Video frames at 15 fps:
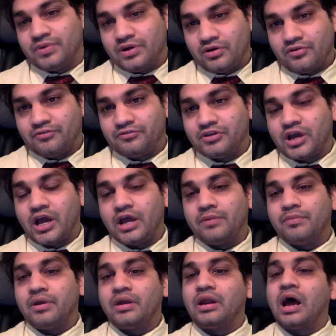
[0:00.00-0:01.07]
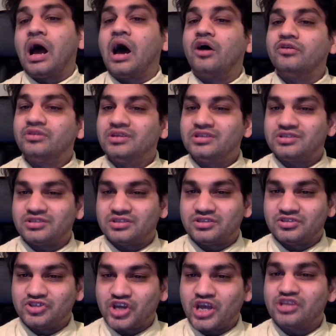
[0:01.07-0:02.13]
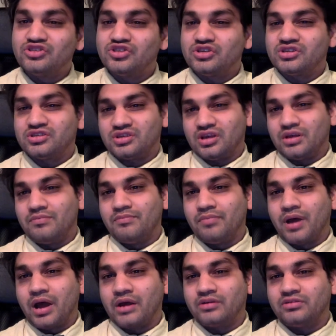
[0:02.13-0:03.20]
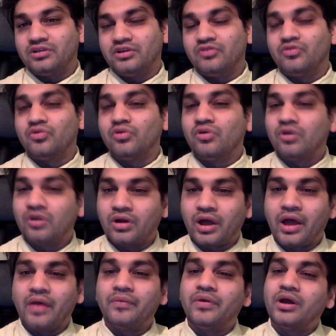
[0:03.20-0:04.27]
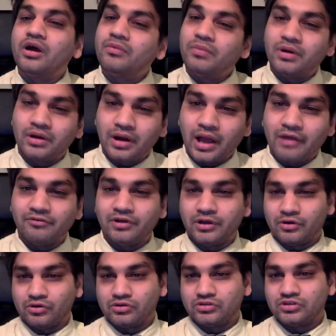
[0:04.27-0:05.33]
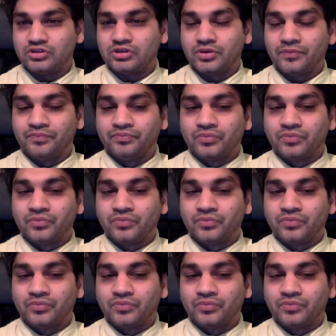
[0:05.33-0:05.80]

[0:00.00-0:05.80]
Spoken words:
period of time, and how these changes impact the rural and the urban livelihoods.